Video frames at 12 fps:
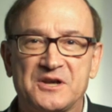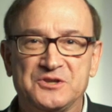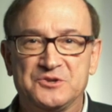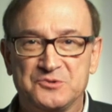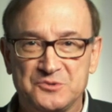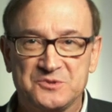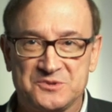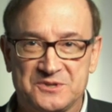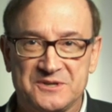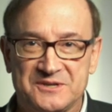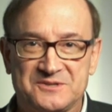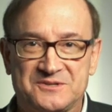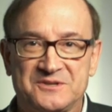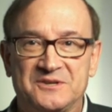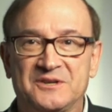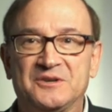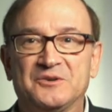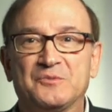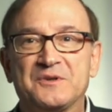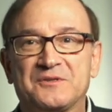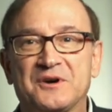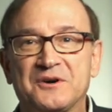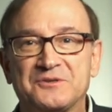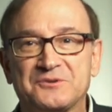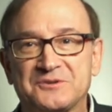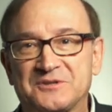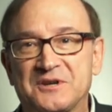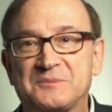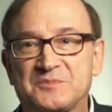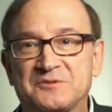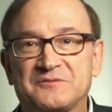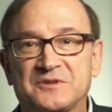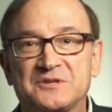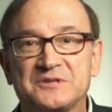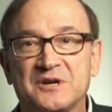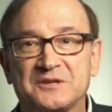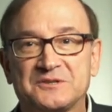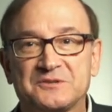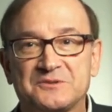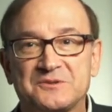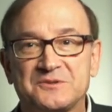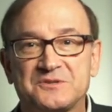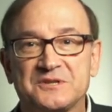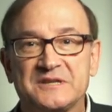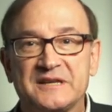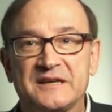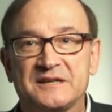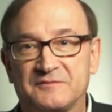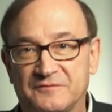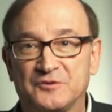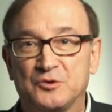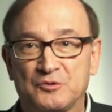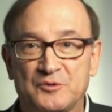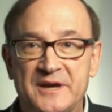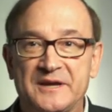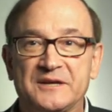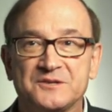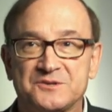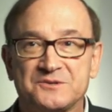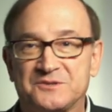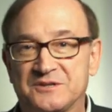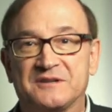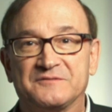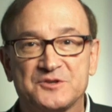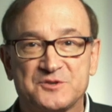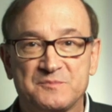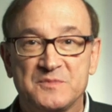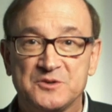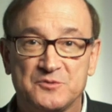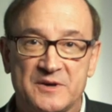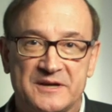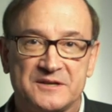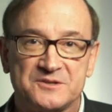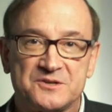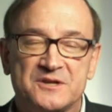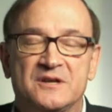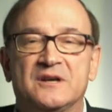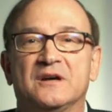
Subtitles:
can I use this with other types of conductors to get full range instead of just mid-range?